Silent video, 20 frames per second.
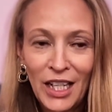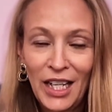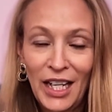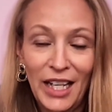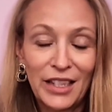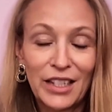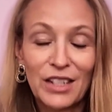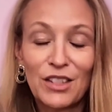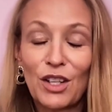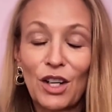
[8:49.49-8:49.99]

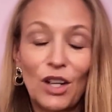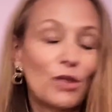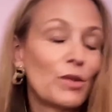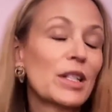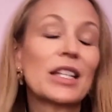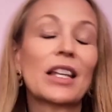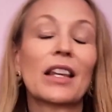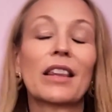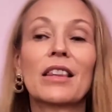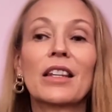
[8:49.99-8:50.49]
And there's
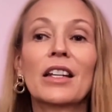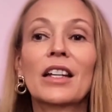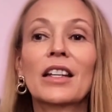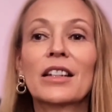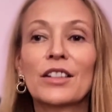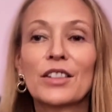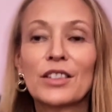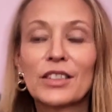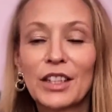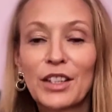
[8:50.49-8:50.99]
always a theme.
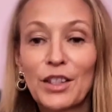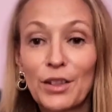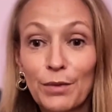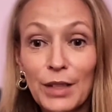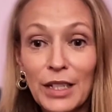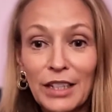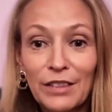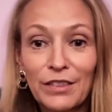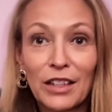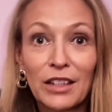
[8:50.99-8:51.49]
There's like
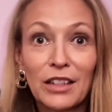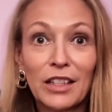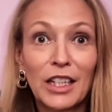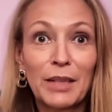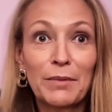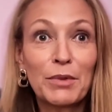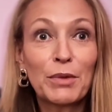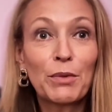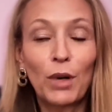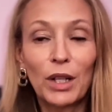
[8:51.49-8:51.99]
3 different
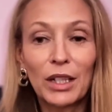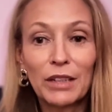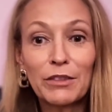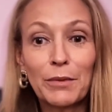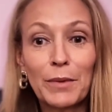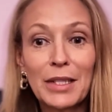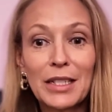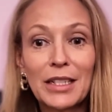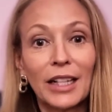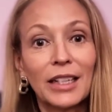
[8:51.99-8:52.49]
themes. One of
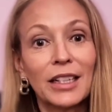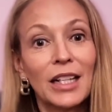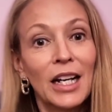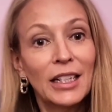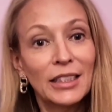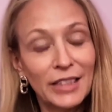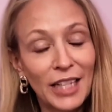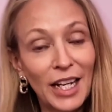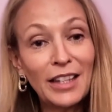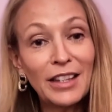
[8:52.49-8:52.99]
them is like,
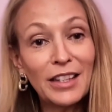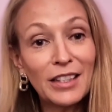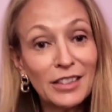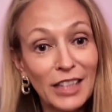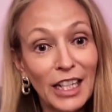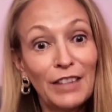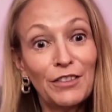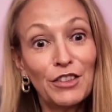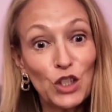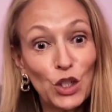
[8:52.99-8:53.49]
take the
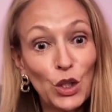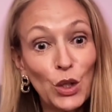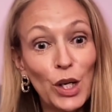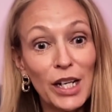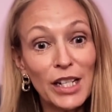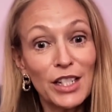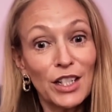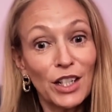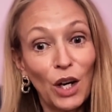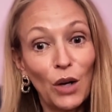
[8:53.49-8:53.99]
safe
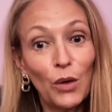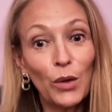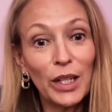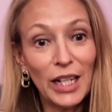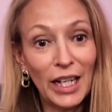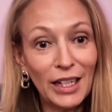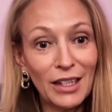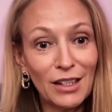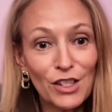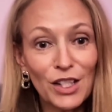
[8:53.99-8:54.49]
choice, go
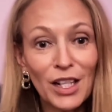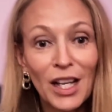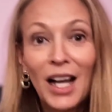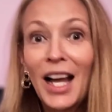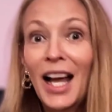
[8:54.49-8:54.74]
in-house.